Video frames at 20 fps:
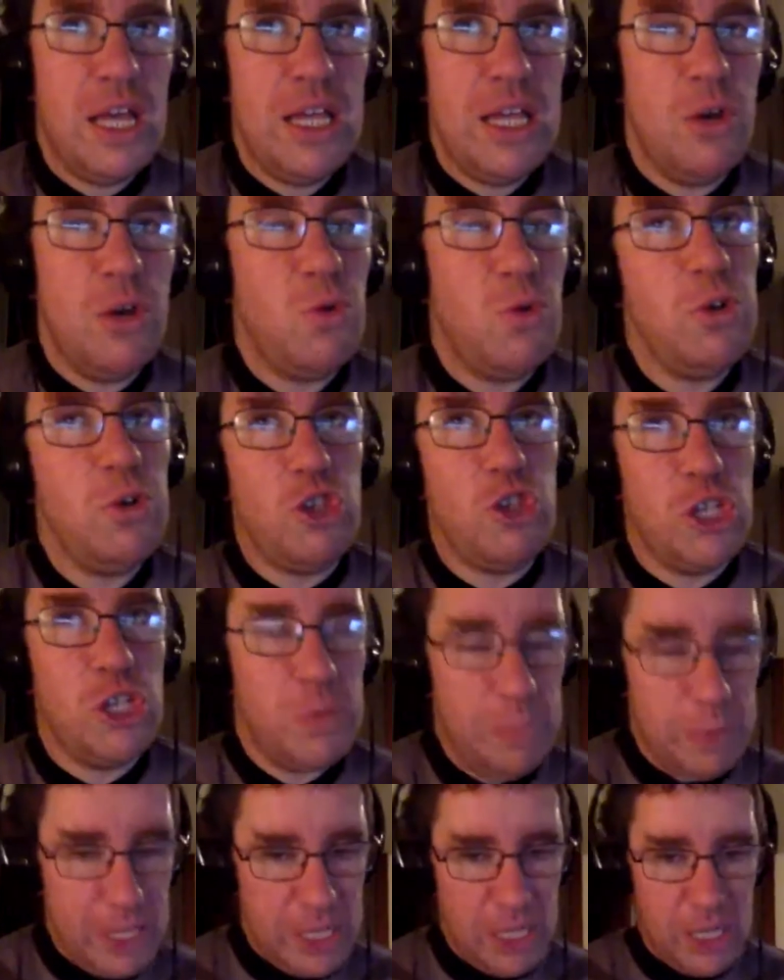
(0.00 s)
It would
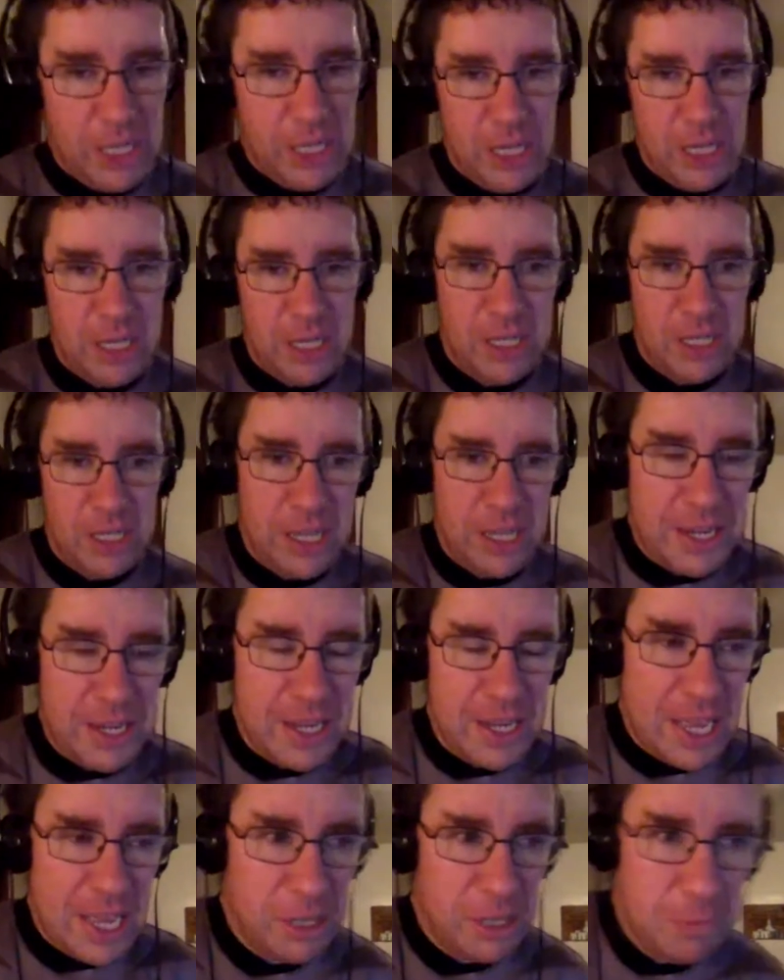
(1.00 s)
just be an
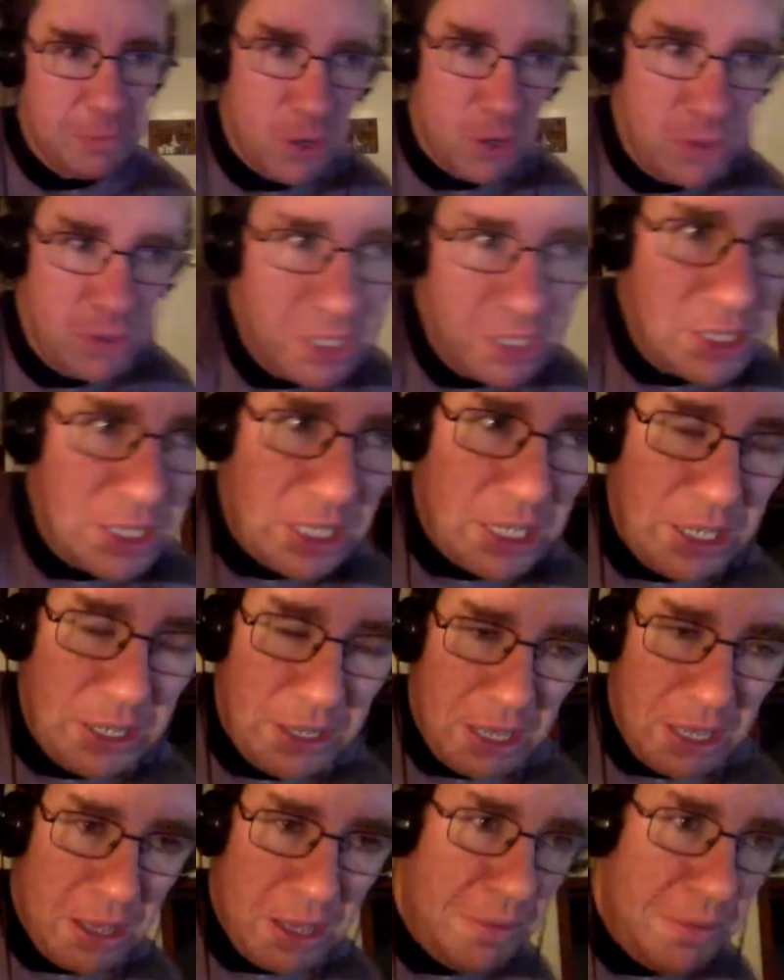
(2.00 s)
added bonus and
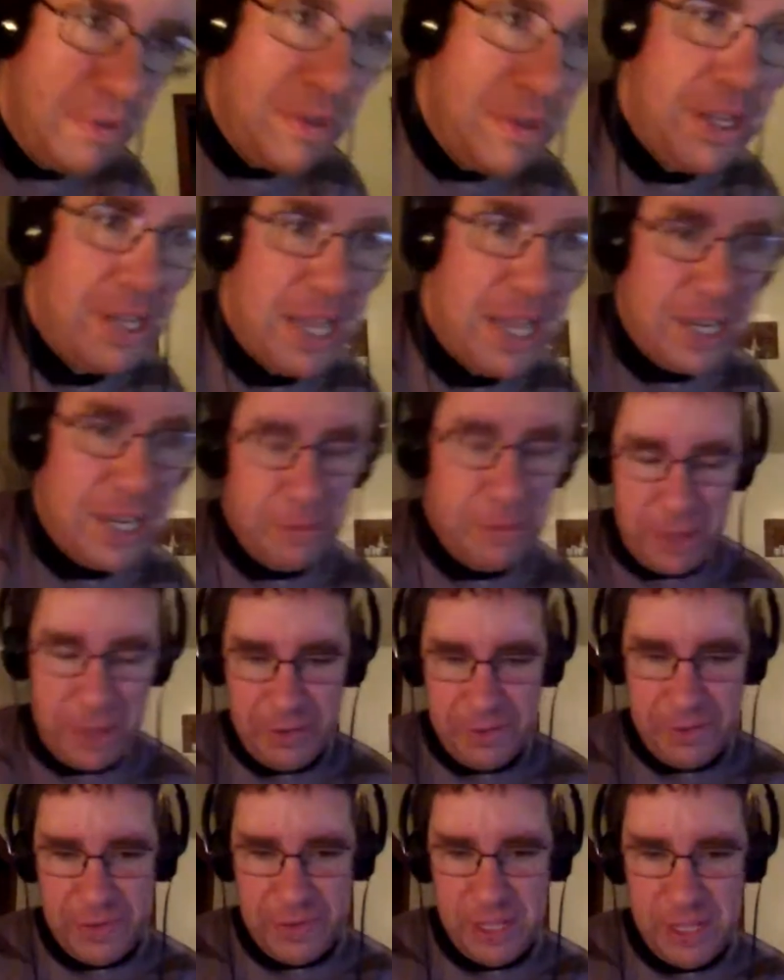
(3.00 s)
an added
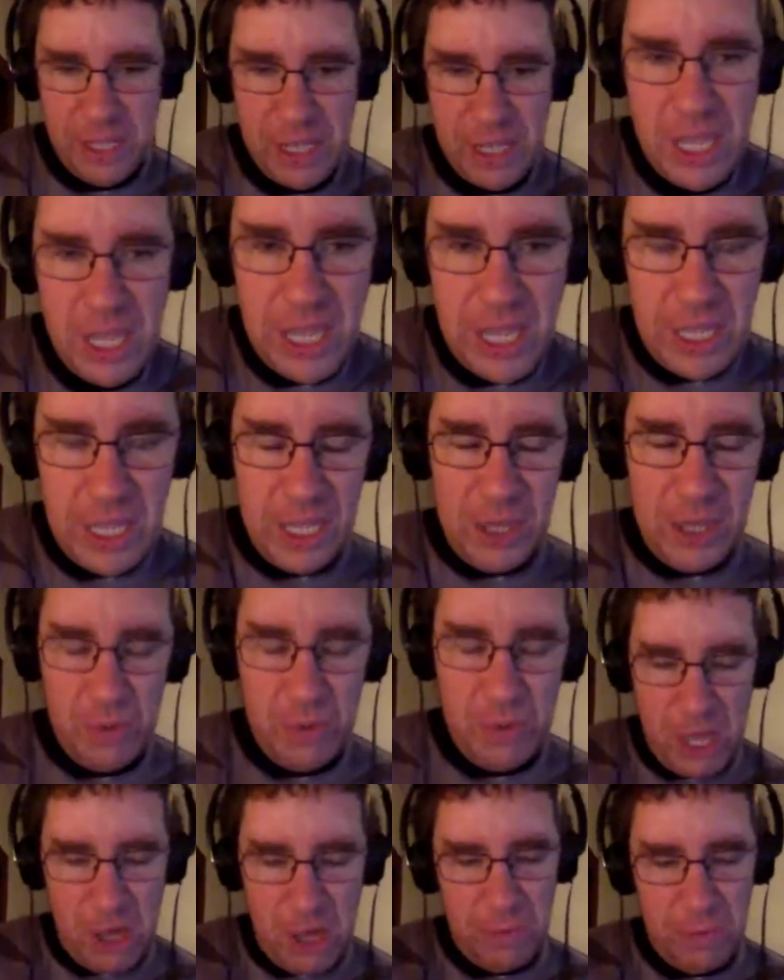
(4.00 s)
benefit. It would
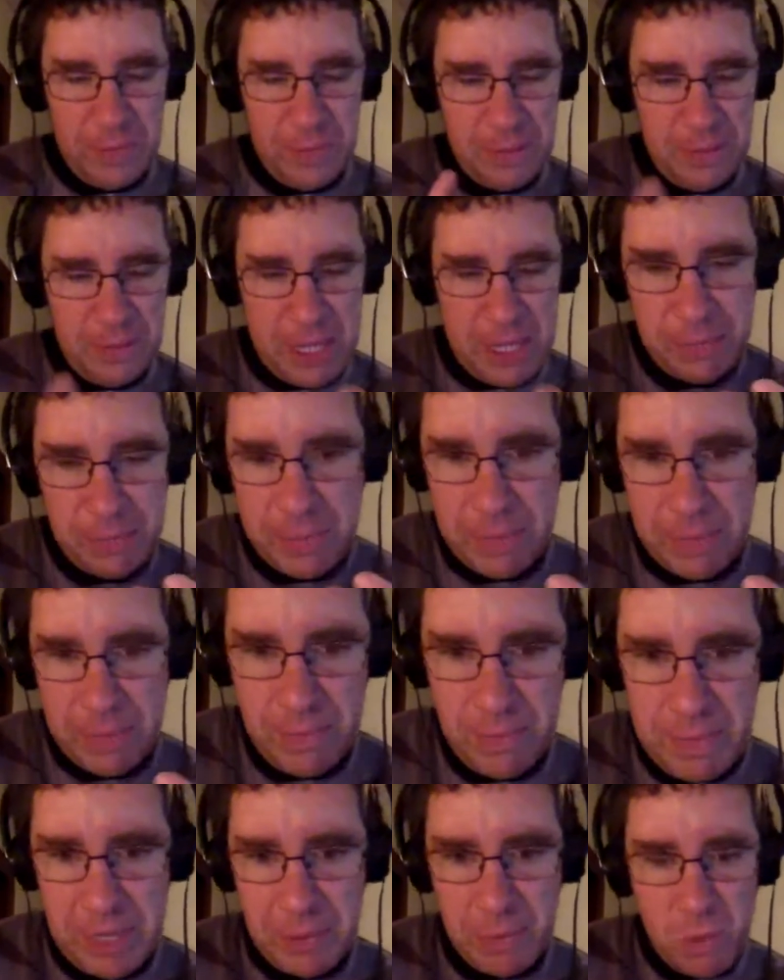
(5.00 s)
help me
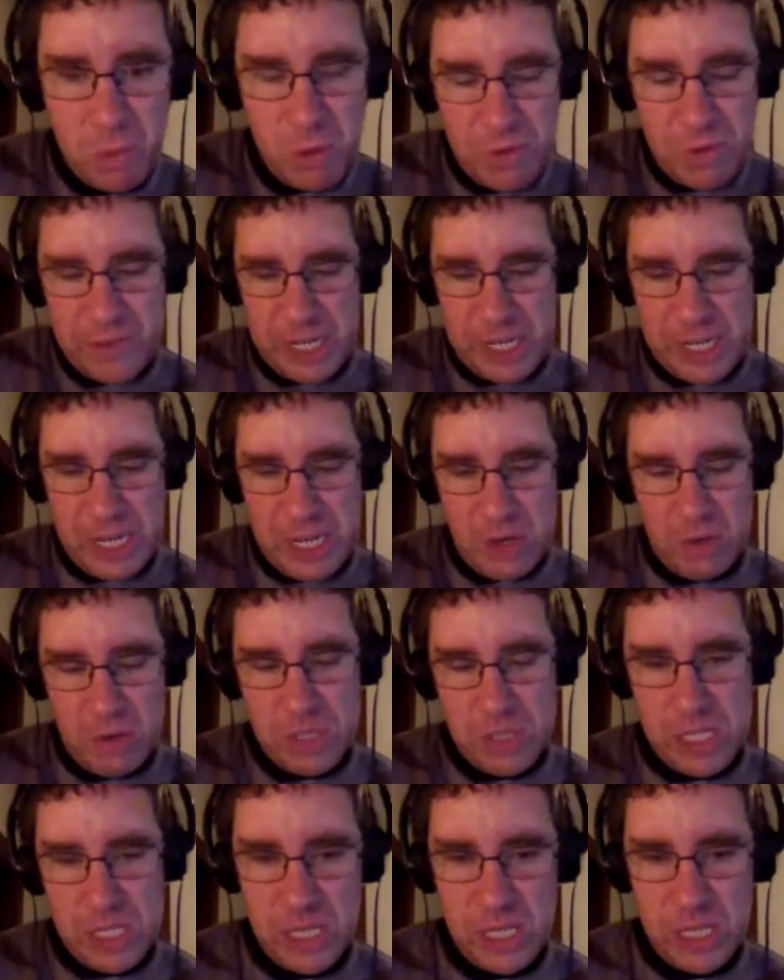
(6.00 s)
make more
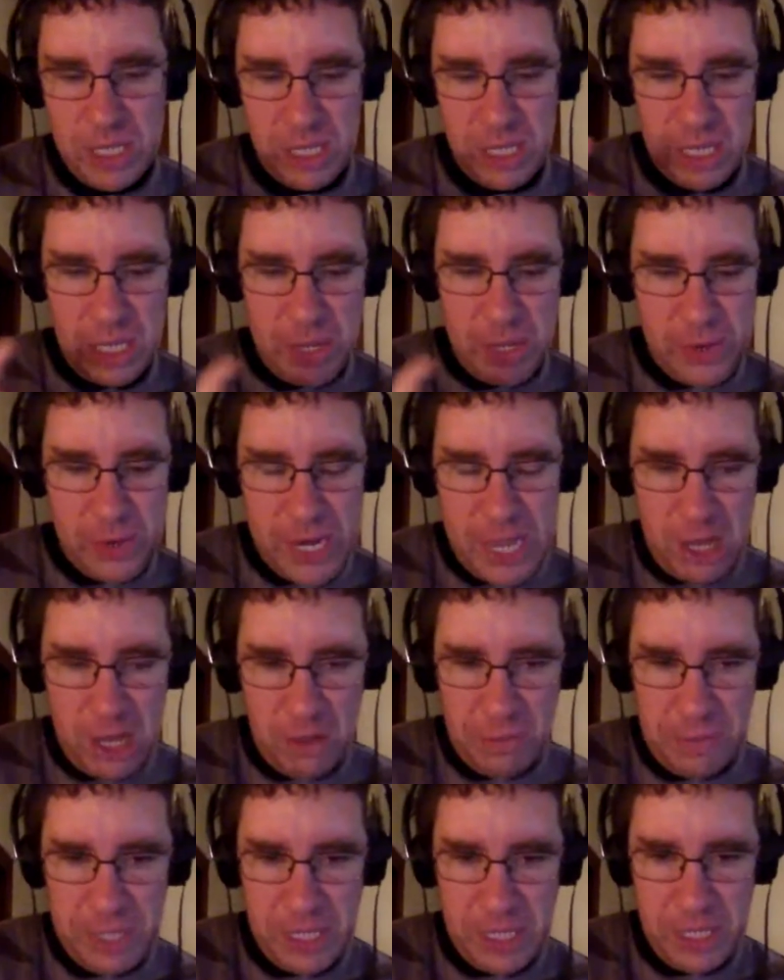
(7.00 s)
videos. It would
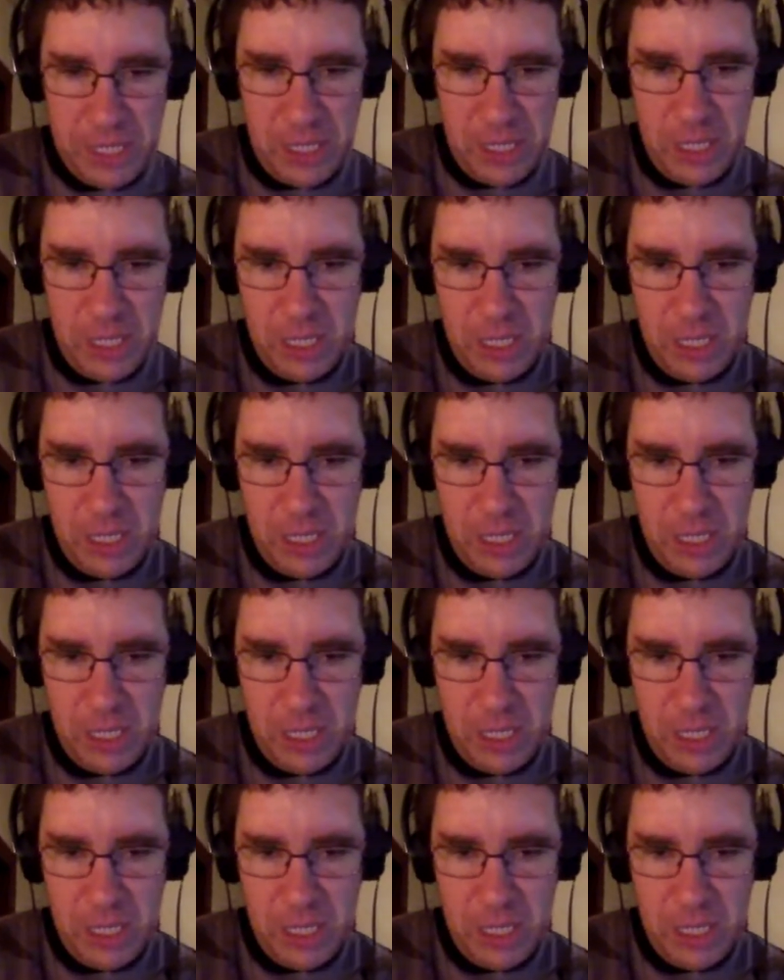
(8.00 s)
help me